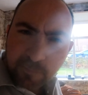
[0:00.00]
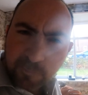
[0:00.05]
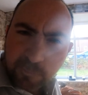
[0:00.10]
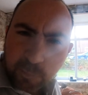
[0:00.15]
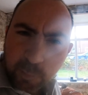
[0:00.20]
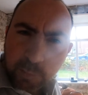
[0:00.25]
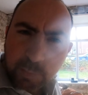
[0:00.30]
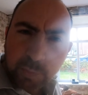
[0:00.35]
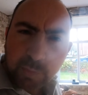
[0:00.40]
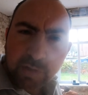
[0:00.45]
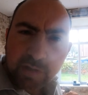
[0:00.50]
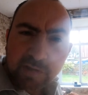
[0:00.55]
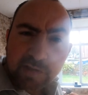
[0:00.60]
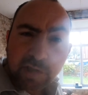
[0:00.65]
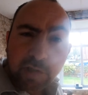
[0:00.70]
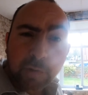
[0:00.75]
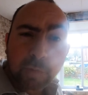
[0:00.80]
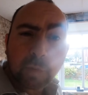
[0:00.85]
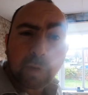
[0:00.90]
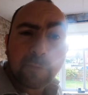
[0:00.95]

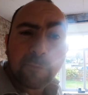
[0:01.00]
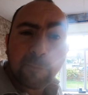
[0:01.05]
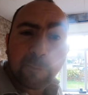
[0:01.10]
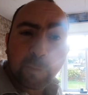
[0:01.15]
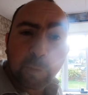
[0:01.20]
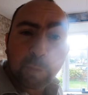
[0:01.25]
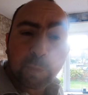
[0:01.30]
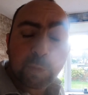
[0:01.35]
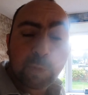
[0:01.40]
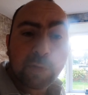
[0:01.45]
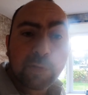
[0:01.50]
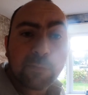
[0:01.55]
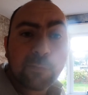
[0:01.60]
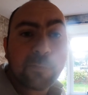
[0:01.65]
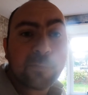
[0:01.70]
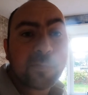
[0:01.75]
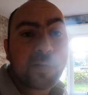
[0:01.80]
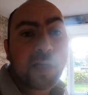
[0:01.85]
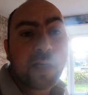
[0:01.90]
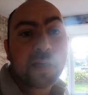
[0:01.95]
4.2 and
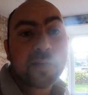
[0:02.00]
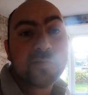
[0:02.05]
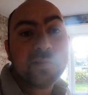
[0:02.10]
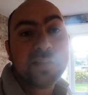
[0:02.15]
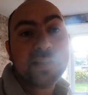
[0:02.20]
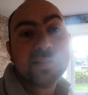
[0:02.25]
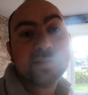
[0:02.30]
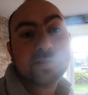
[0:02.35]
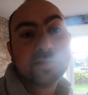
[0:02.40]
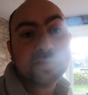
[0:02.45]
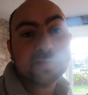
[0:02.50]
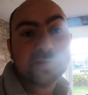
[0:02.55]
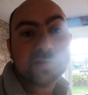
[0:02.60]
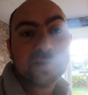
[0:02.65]
4.5 litres.